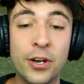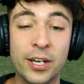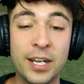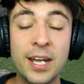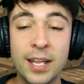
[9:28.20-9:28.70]

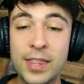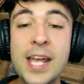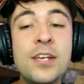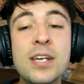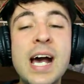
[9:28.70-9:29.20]
on.
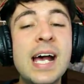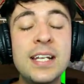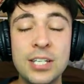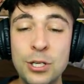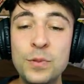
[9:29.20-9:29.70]
Thank you,
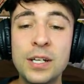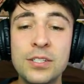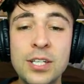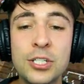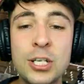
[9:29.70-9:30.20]
guys. You've done
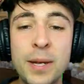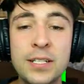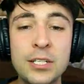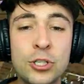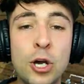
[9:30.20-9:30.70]
such an amazing